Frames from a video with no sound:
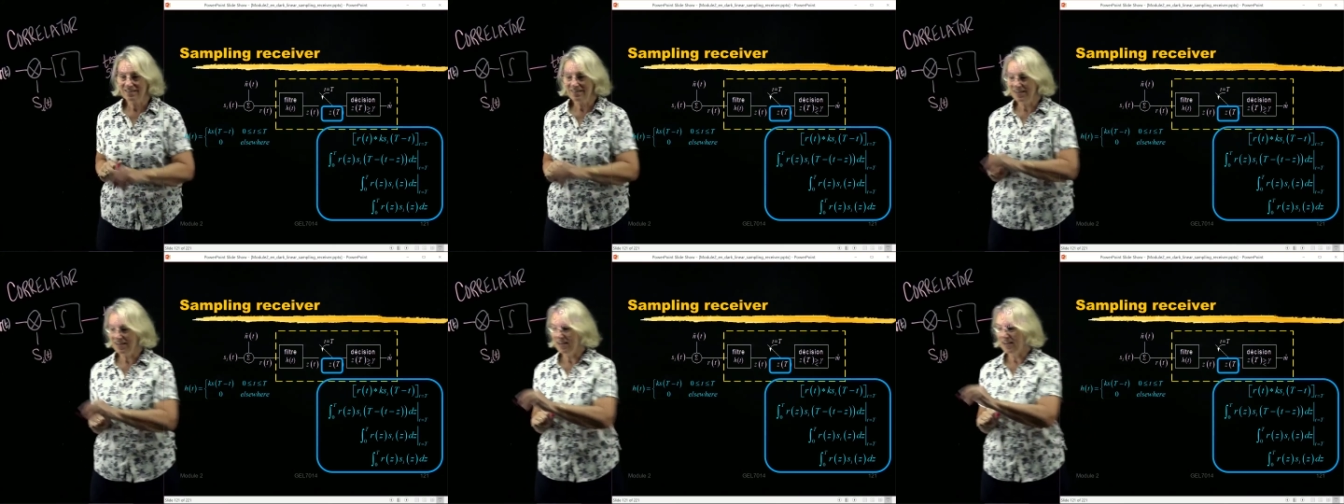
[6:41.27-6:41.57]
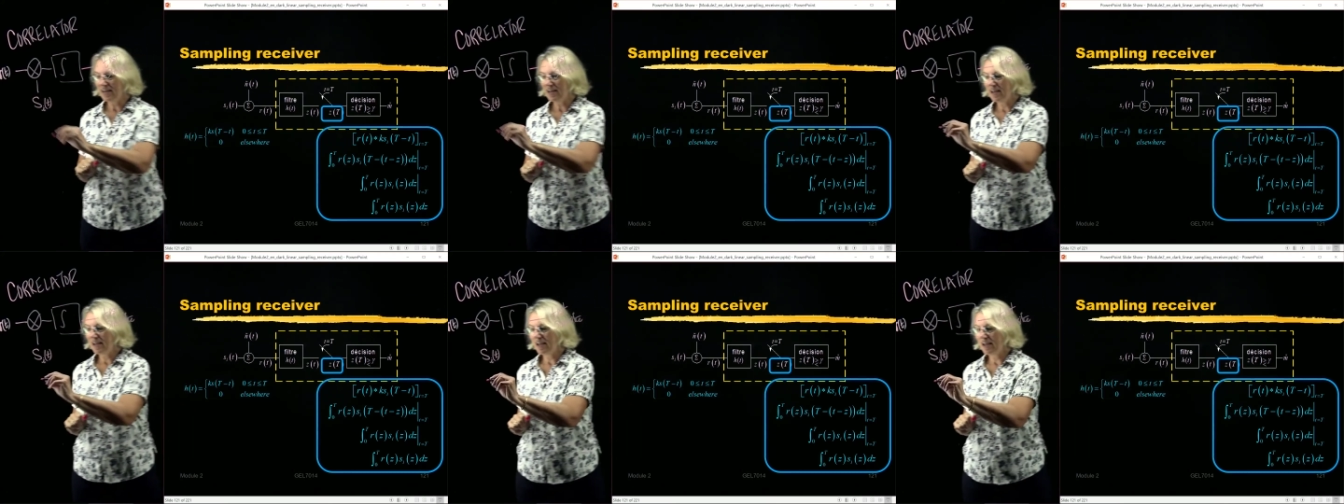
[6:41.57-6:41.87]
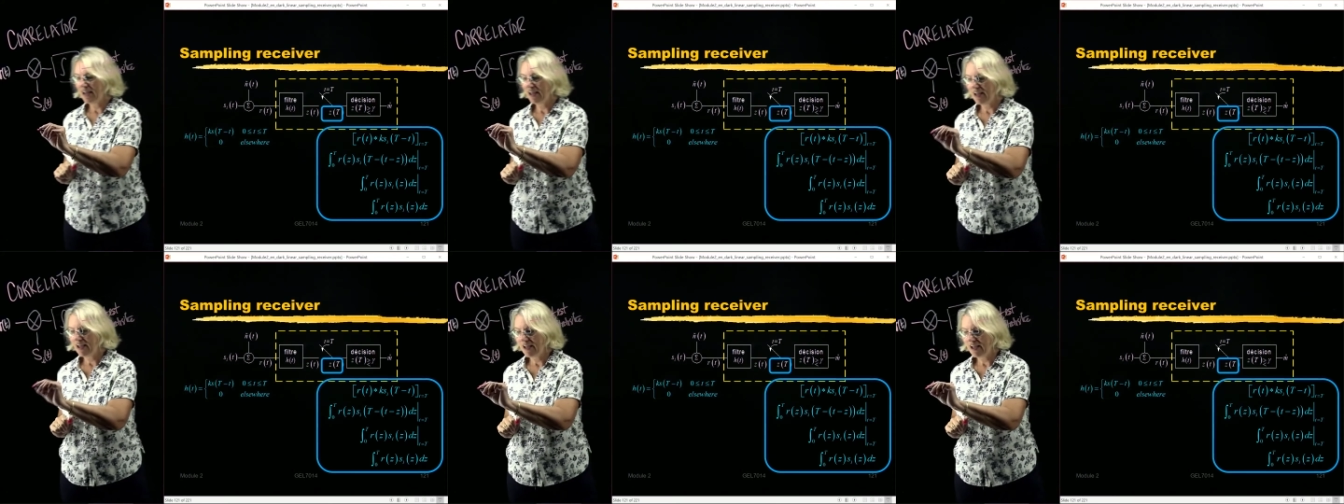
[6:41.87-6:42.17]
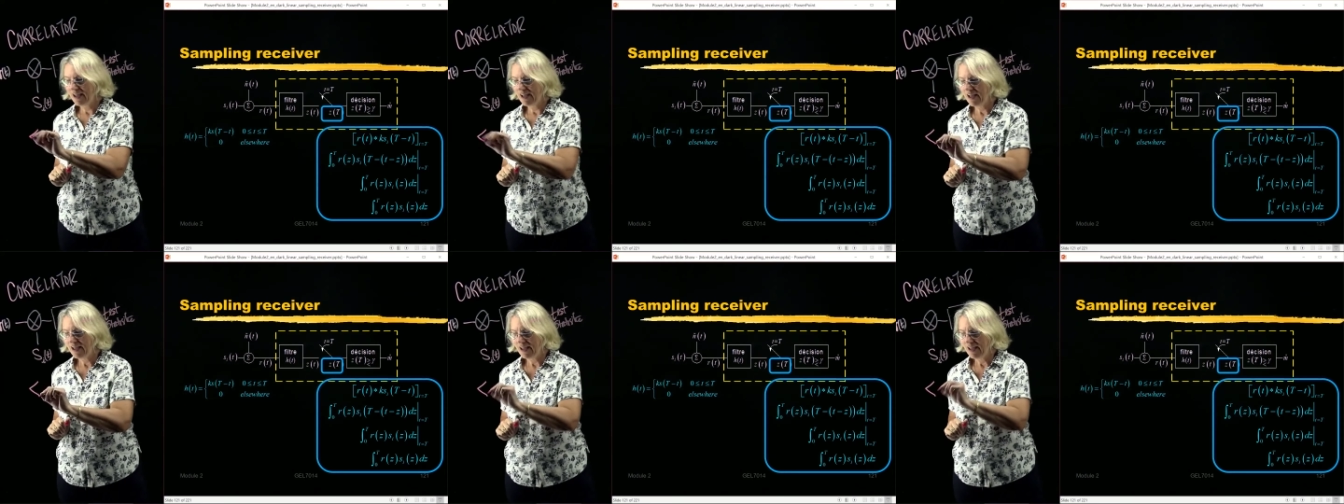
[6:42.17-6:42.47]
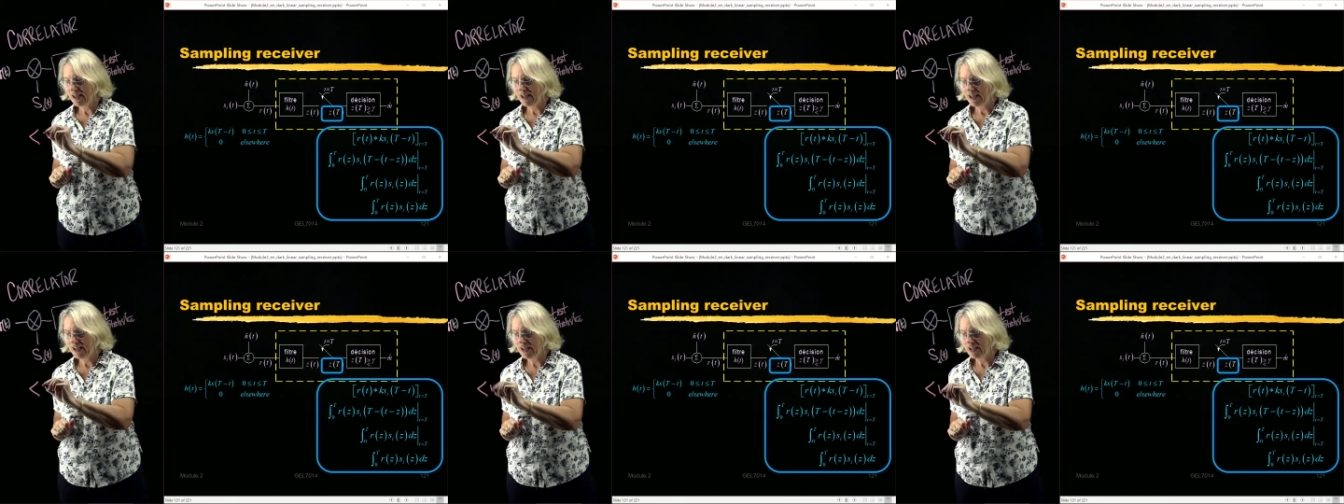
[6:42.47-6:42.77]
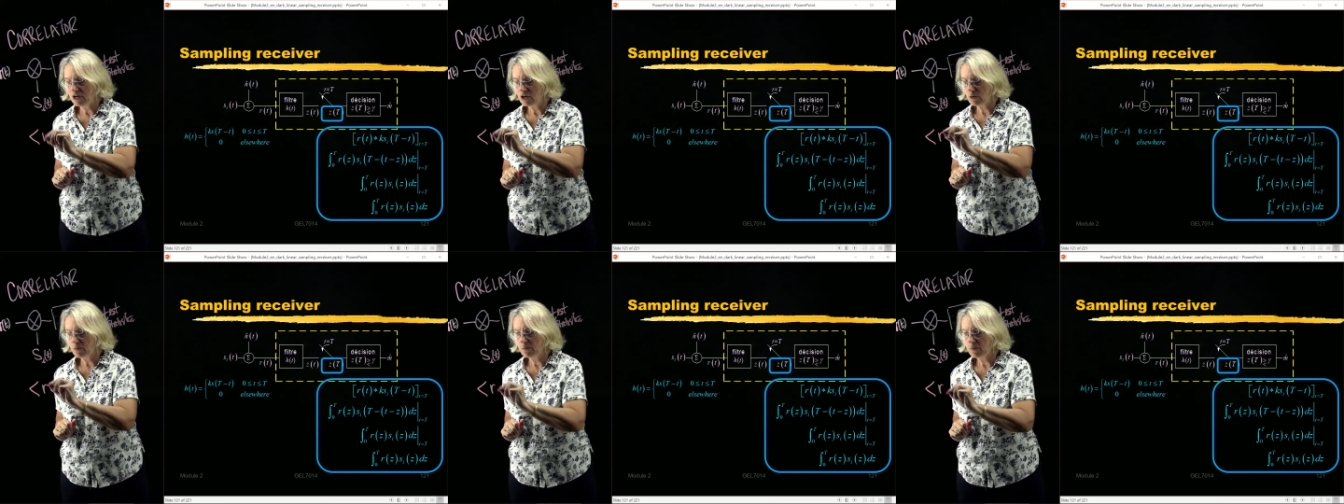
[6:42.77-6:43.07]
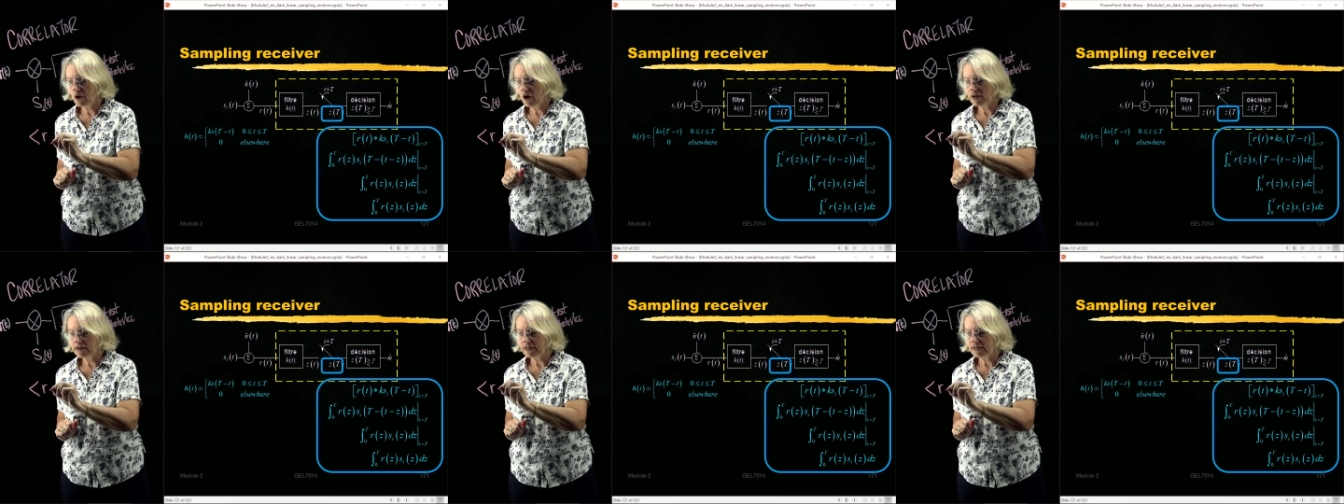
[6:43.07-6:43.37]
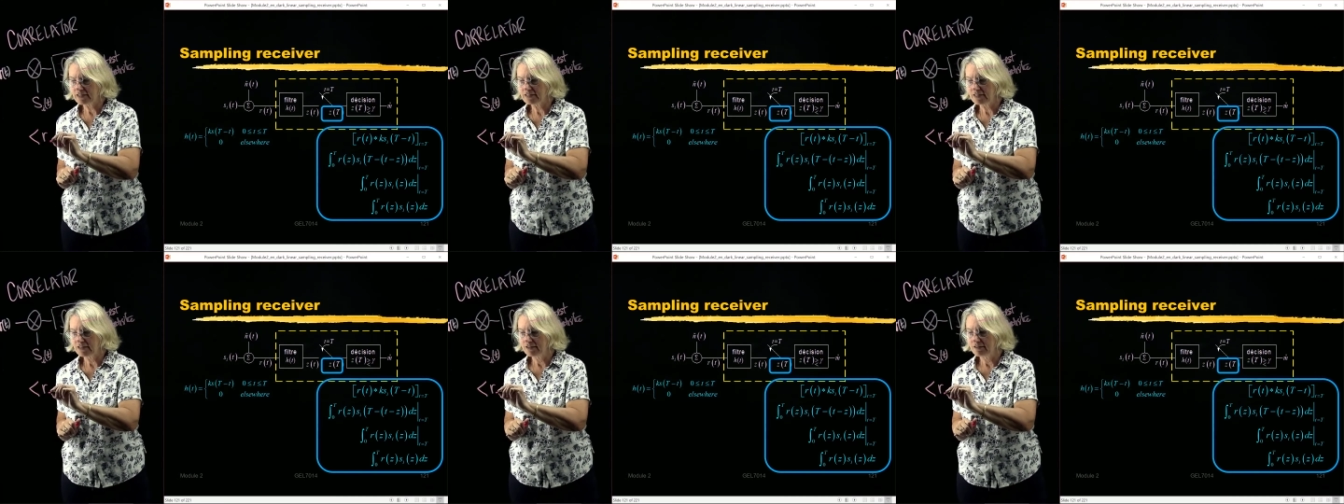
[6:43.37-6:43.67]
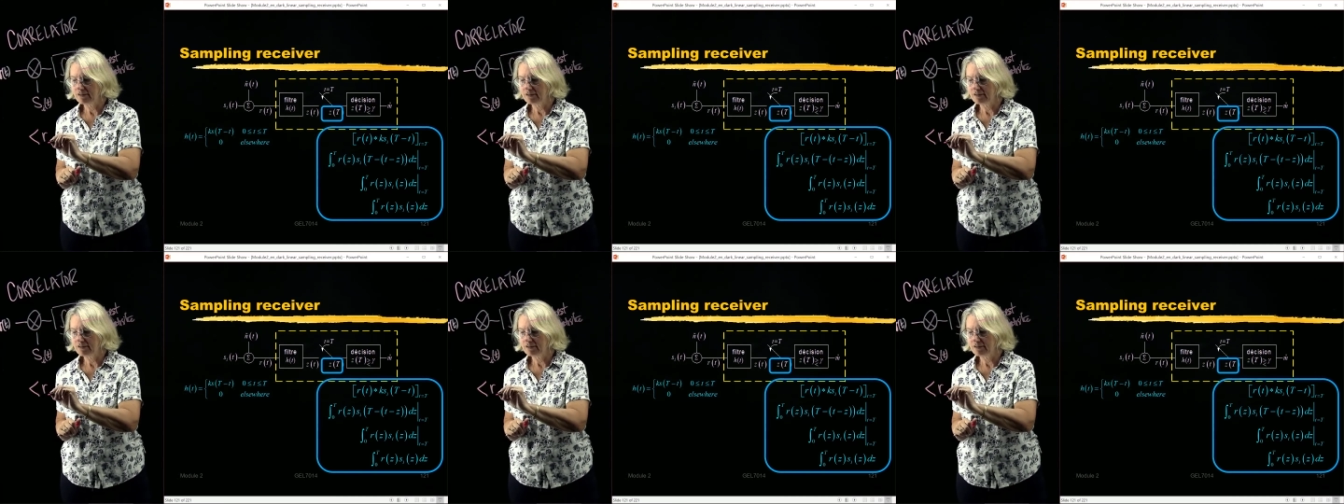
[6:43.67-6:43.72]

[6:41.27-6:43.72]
the inner product